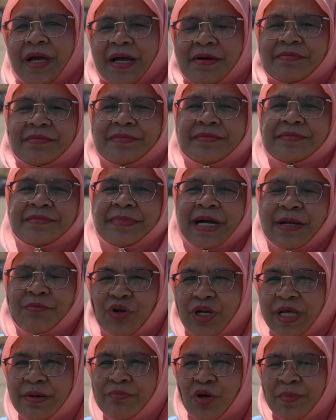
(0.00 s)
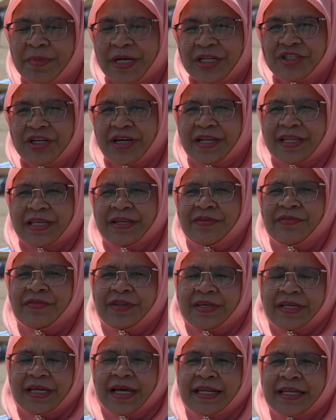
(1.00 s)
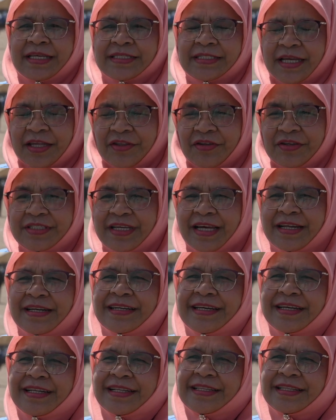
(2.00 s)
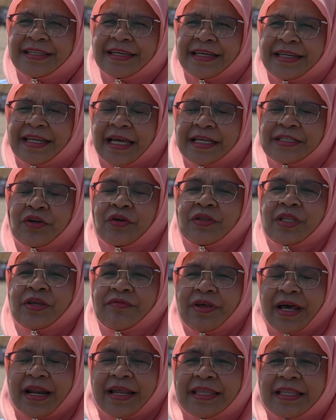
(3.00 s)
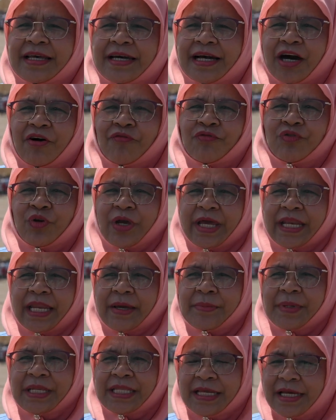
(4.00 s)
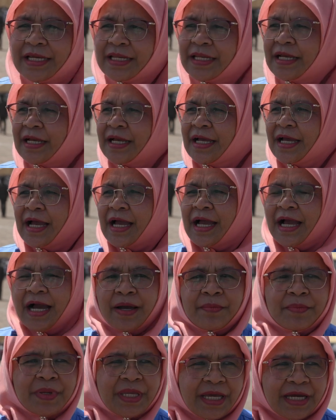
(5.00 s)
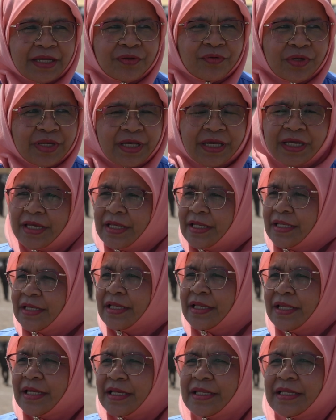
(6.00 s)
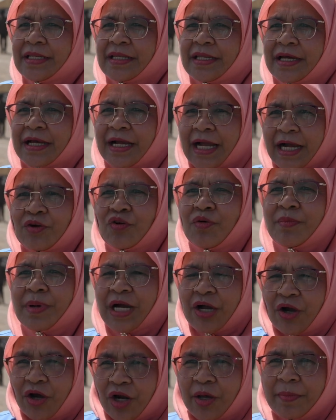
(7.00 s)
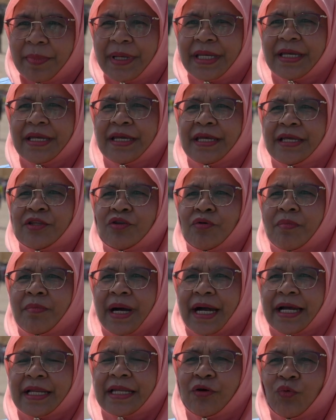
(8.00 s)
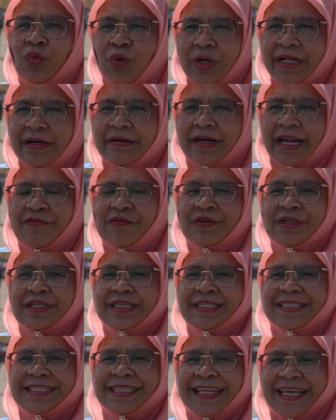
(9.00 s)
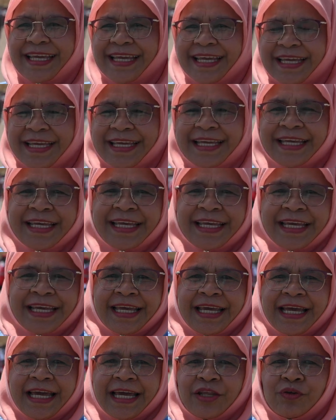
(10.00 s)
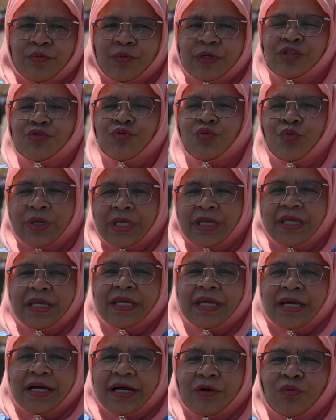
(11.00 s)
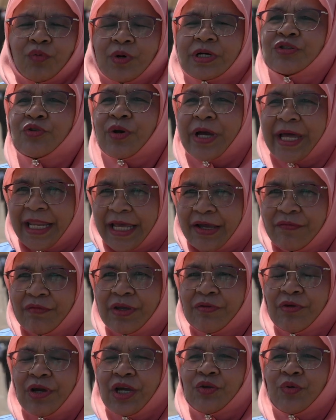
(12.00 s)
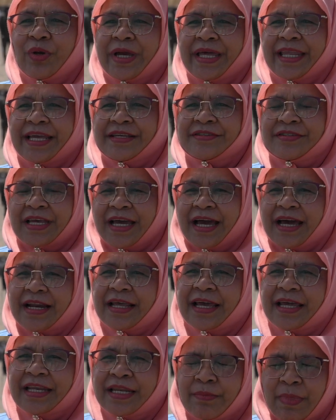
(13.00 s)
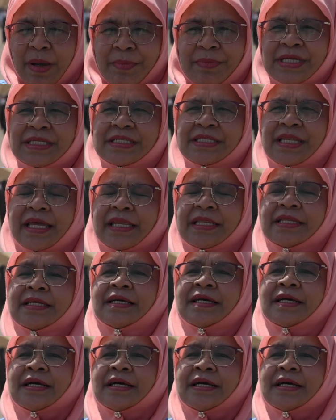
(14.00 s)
I'm Maimunah Mohd, Sharif, the Under Secretary General and Executive Director of UN Habitat. I'm here today in Kakuma-Kalobeyei to mark the World Refugees Day, and which we work together with UNHCR and the member state